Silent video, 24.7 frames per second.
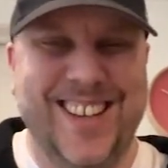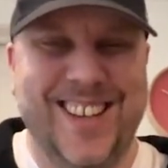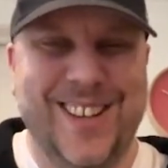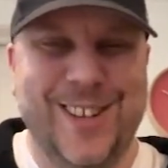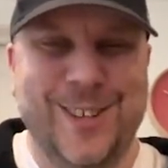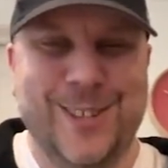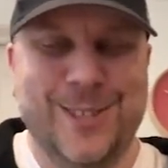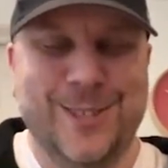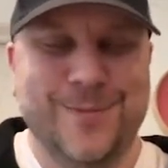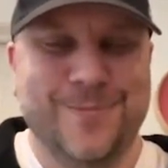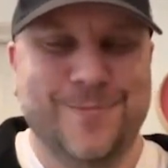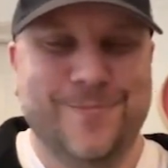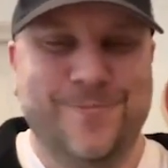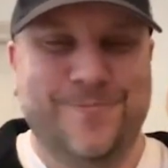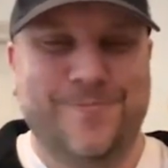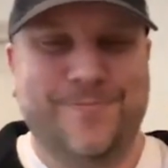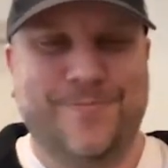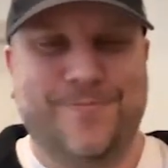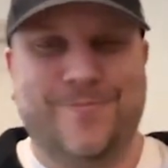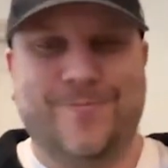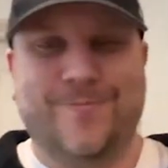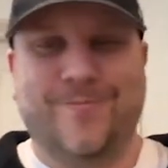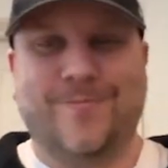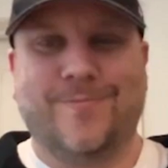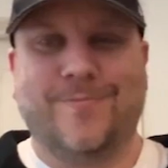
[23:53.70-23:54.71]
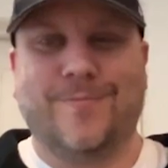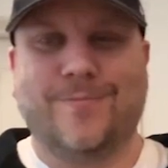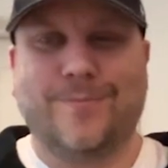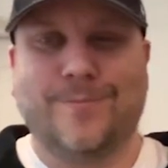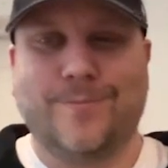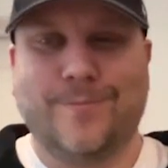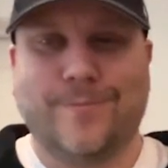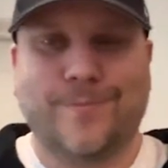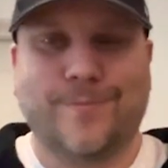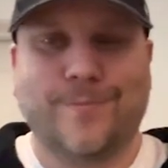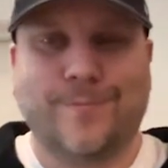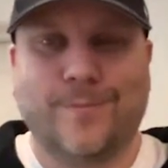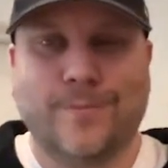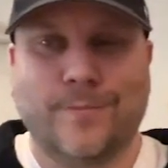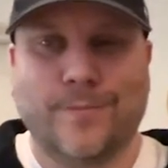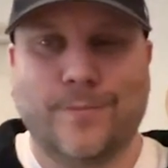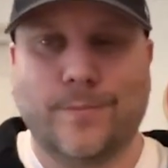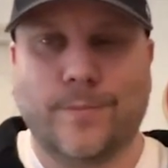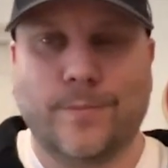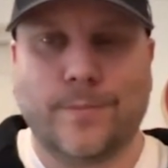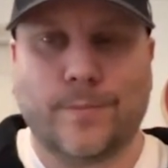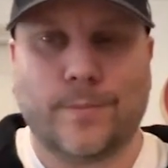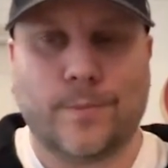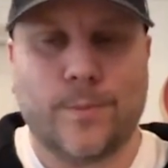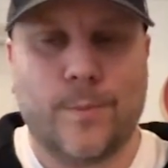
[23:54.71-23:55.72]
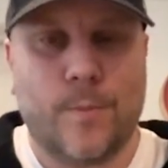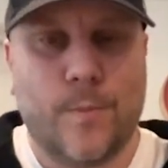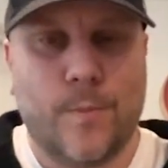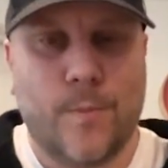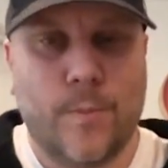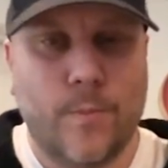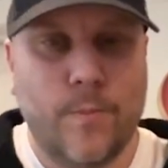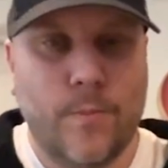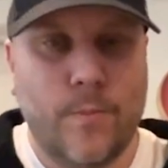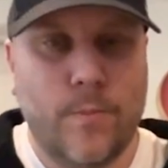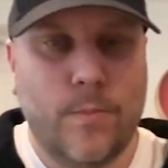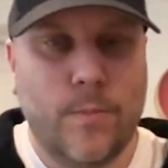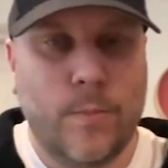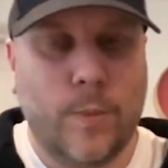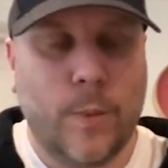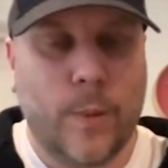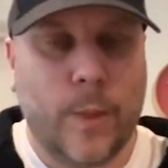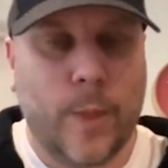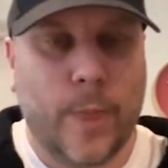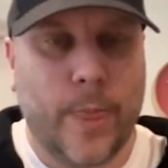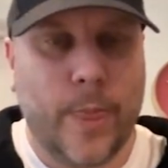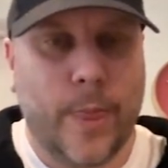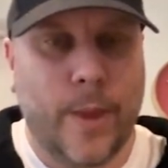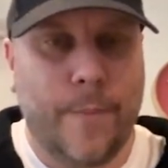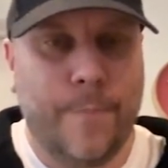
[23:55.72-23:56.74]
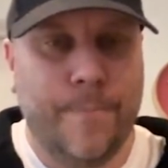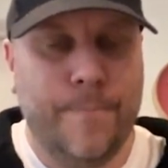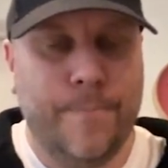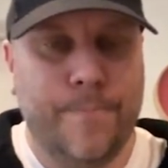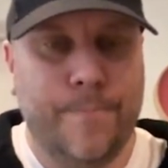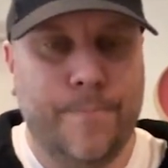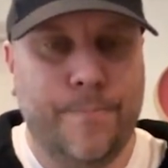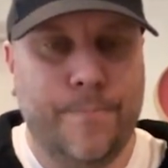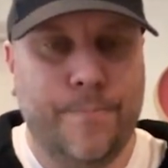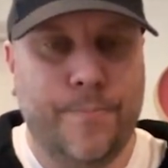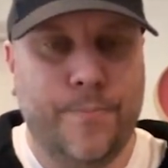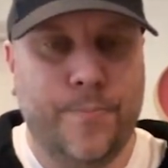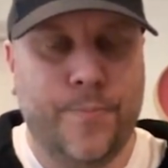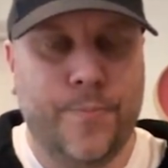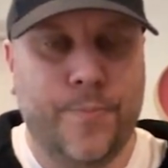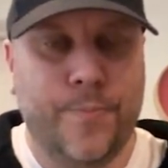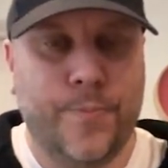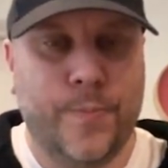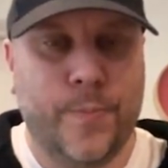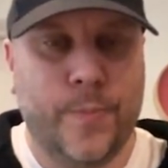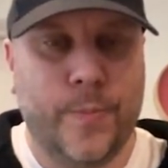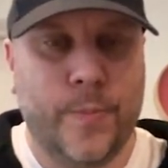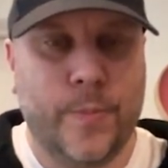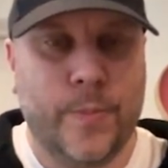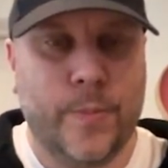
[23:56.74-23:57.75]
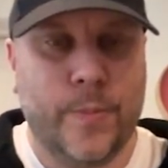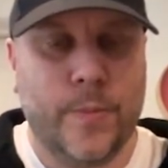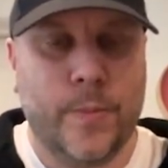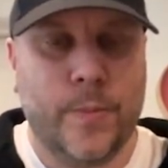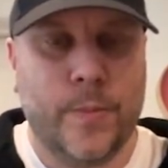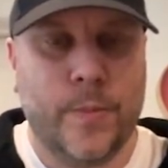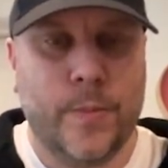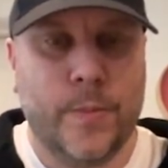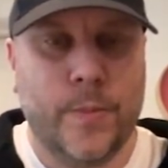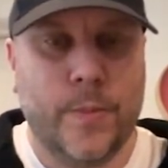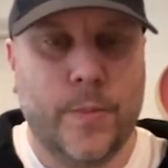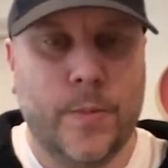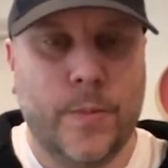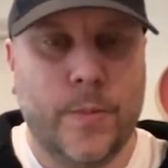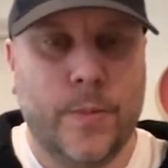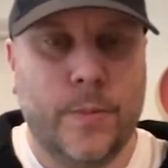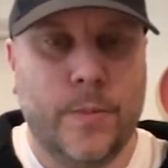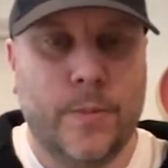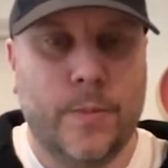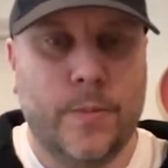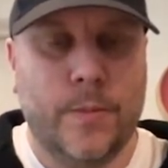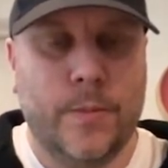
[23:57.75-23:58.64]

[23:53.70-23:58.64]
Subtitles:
No words are spoken by the person on screen.